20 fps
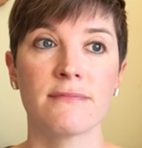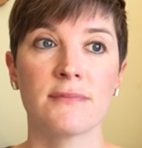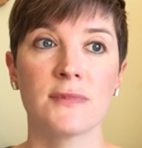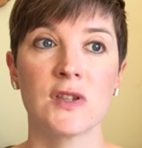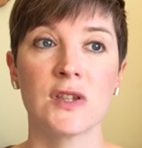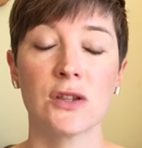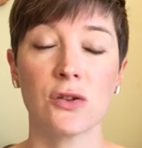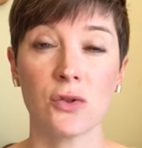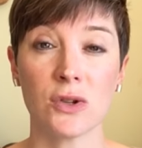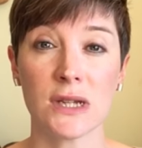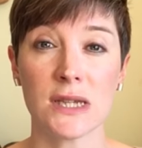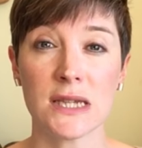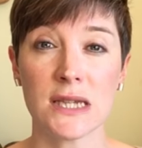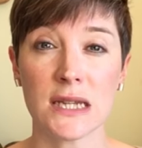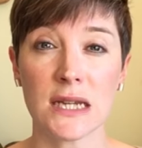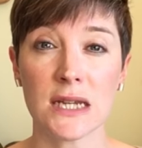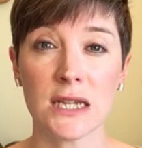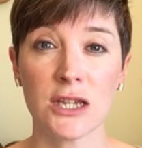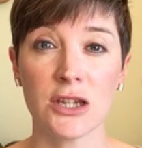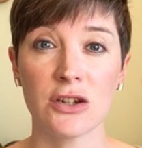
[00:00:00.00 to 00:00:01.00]
stocking
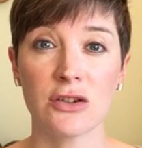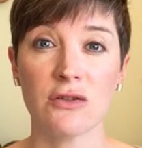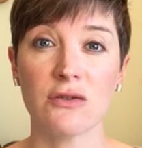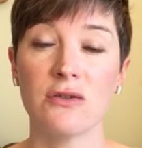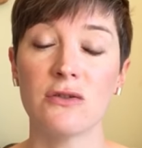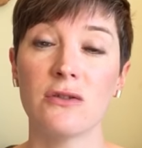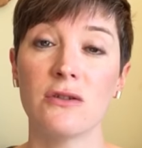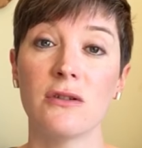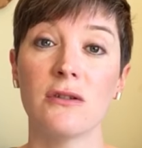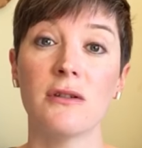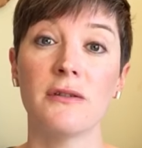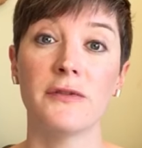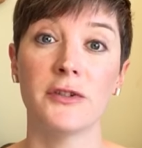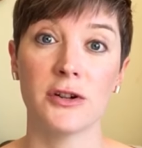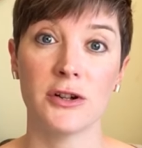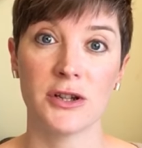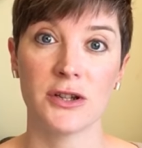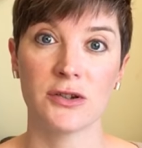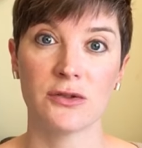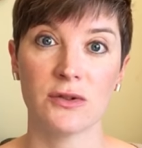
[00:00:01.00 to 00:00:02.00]
stitch or
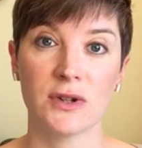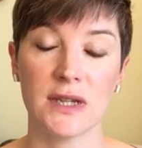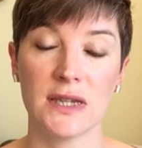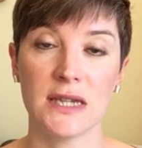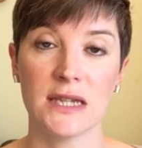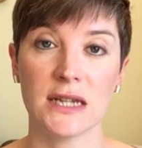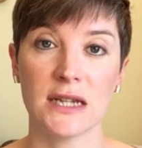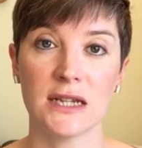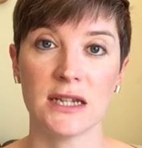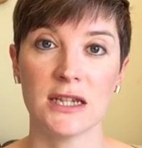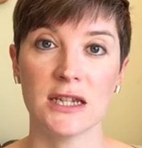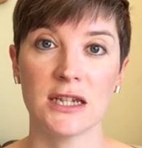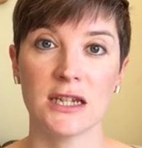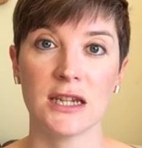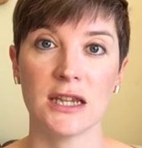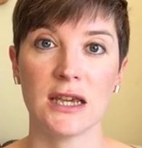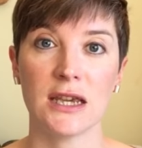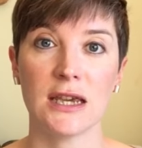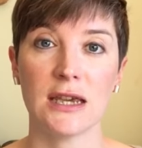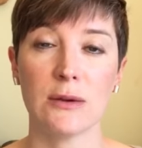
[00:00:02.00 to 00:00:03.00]
reverse stocking stitch,